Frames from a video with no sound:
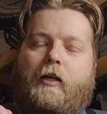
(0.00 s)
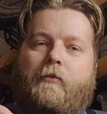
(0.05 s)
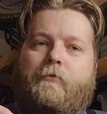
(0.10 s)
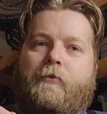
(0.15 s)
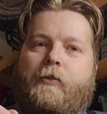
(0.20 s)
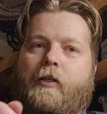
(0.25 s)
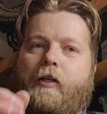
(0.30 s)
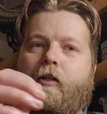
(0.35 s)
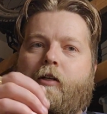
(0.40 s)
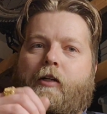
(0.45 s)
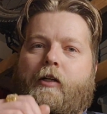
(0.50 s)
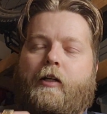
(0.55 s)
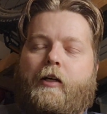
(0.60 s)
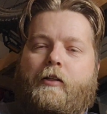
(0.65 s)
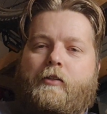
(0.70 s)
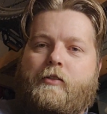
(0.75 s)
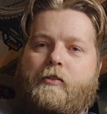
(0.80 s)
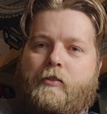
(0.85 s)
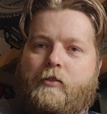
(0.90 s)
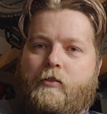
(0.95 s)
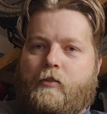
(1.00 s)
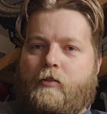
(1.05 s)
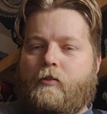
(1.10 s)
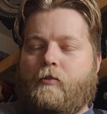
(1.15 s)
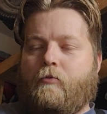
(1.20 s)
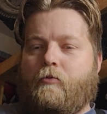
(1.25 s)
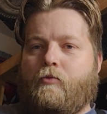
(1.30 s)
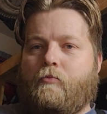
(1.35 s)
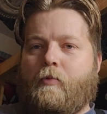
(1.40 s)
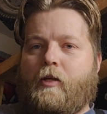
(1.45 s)
for the air cadets.
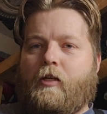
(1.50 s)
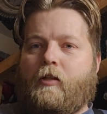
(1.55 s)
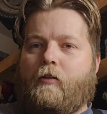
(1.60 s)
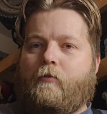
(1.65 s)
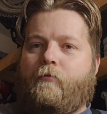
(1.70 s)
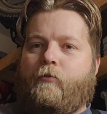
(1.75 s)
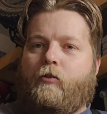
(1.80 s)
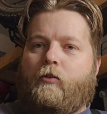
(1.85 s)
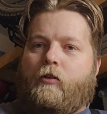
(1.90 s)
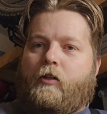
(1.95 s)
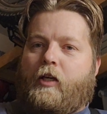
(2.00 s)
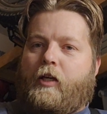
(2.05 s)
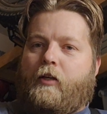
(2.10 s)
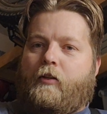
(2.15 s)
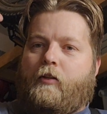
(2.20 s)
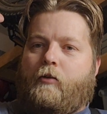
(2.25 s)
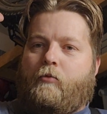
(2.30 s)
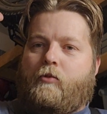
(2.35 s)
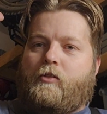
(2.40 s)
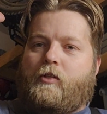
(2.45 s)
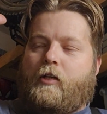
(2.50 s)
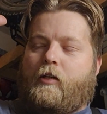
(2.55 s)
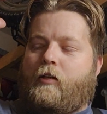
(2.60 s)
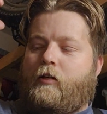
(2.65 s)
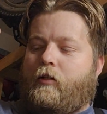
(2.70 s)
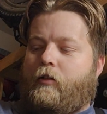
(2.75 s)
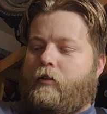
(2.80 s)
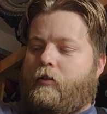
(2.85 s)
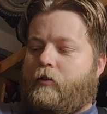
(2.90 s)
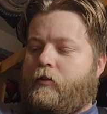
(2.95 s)
He was making the full length. It was like
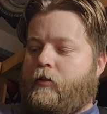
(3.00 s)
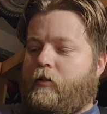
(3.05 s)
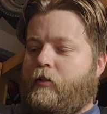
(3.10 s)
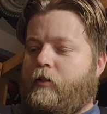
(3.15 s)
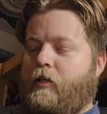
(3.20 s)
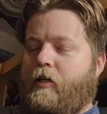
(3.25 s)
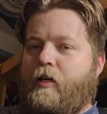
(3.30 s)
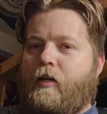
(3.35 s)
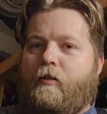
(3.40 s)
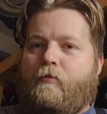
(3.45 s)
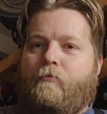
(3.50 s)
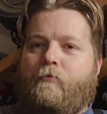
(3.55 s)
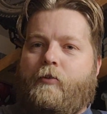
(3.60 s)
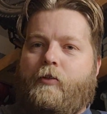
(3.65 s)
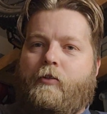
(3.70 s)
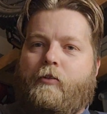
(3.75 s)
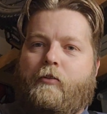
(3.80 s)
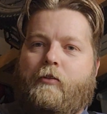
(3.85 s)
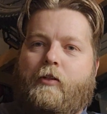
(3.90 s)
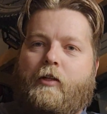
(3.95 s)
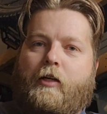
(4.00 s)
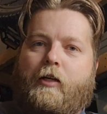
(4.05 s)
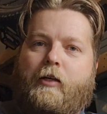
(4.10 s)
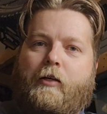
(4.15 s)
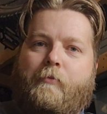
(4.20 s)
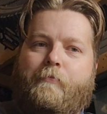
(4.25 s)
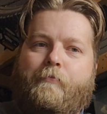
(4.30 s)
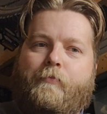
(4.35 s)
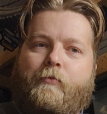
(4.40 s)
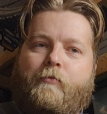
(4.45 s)
a Lee Enfield
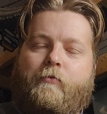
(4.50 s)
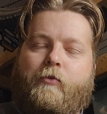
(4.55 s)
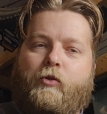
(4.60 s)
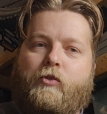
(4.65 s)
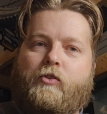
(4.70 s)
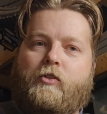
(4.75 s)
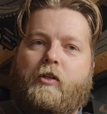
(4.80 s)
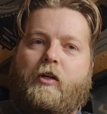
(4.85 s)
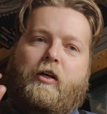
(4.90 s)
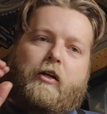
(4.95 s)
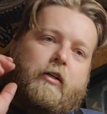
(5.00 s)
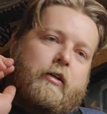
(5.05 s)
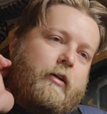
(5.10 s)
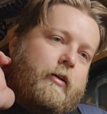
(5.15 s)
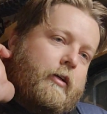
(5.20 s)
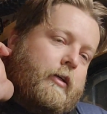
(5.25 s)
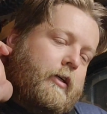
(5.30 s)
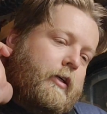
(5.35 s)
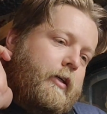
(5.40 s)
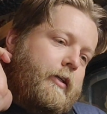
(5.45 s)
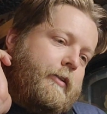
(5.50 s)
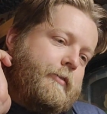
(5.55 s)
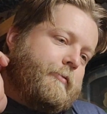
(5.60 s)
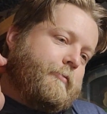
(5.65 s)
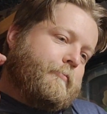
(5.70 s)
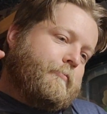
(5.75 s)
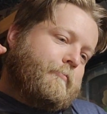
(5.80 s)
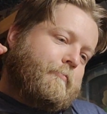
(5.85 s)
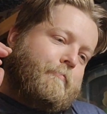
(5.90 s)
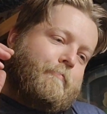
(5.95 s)
full stock
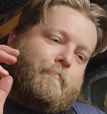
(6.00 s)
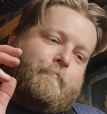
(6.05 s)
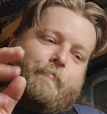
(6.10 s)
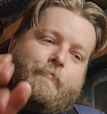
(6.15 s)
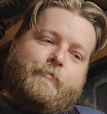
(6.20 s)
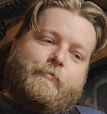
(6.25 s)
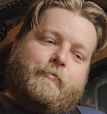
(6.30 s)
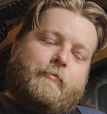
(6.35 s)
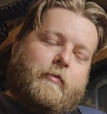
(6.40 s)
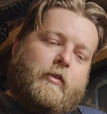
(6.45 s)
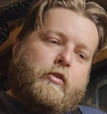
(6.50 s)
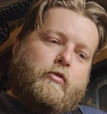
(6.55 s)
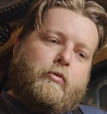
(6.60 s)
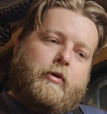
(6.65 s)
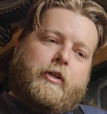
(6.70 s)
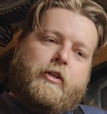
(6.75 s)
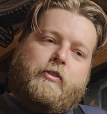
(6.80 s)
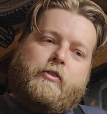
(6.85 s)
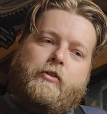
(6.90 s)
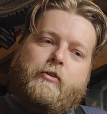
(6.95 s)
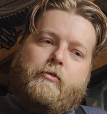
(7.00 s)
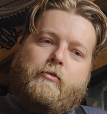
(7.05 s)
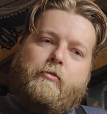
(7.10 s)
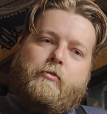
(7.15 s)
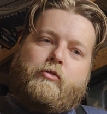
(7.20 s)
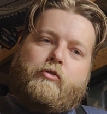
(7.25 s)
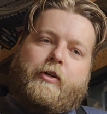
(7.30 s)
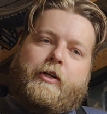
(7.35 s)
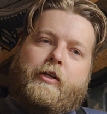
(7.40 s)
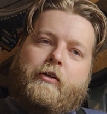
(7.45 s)

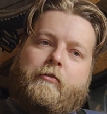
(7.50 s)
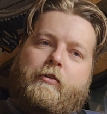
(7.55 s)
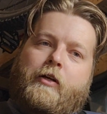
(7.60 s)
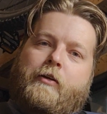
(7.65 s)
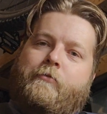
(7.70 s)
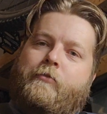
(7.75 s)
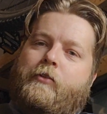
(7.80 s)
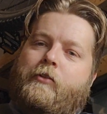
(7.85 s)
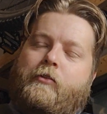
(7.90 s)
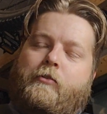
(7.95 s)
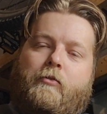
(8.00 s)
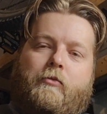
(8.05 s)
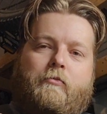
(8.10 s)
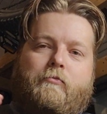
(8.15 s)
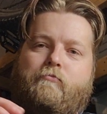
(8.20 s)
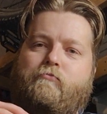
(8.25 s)
22 training rifle.